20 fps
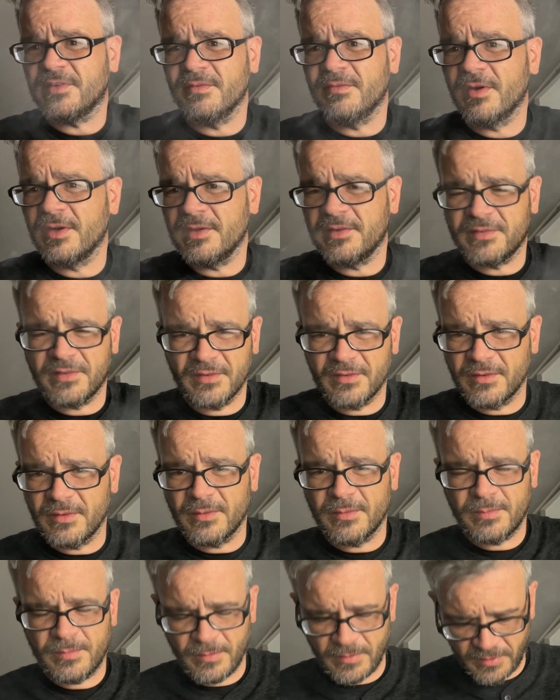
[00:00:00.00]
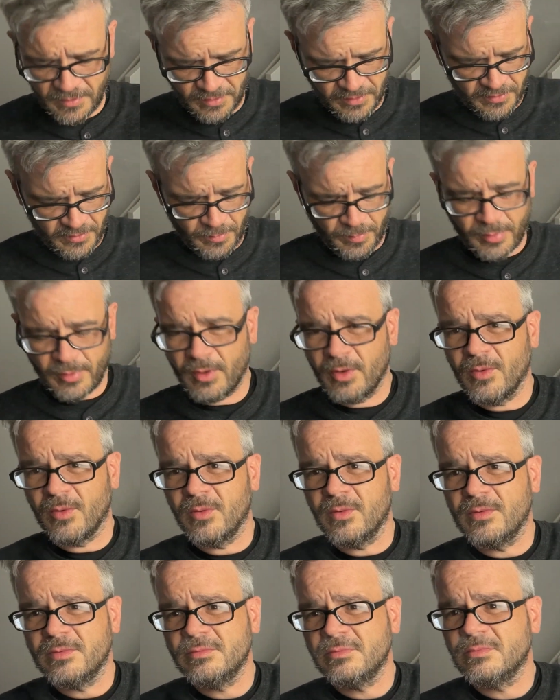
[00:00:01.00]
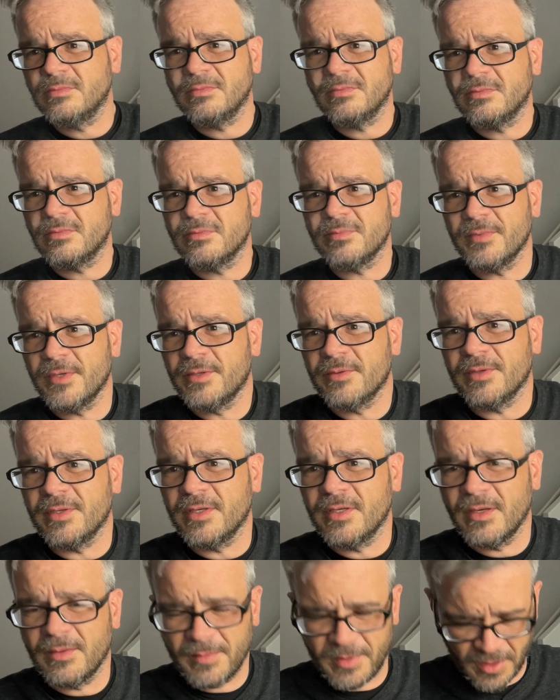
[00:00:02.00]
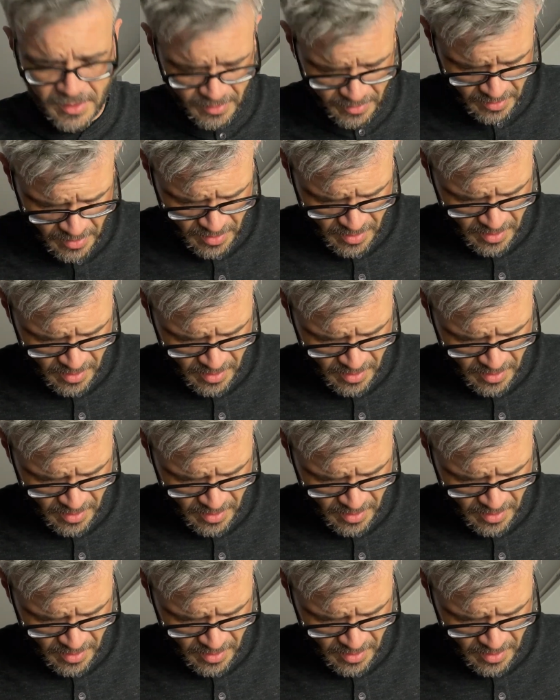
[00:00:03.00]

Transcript: device is a pro, really. I mean,